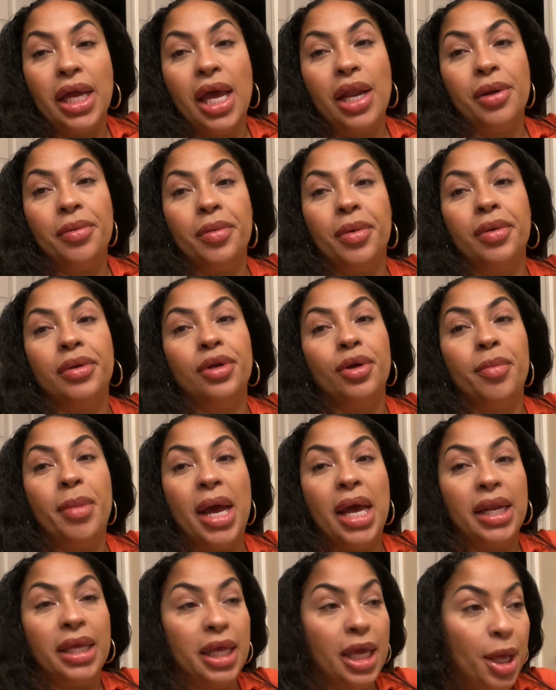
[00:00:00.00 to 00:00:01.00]
I don't want
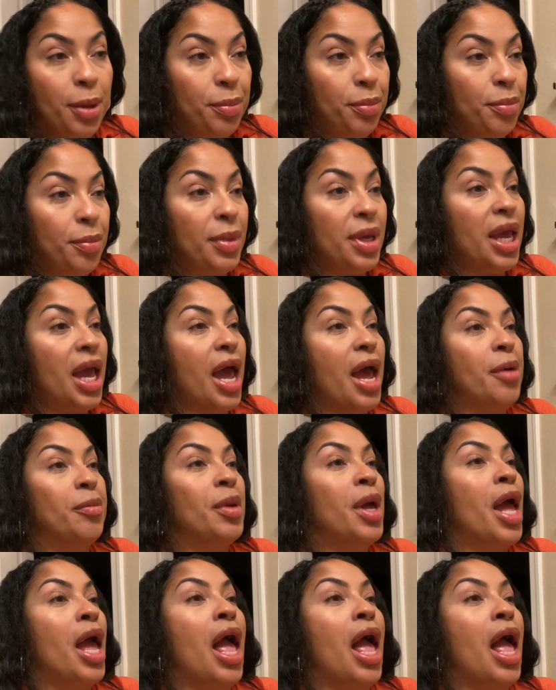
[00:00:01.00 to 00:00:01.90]
nobody helping me out.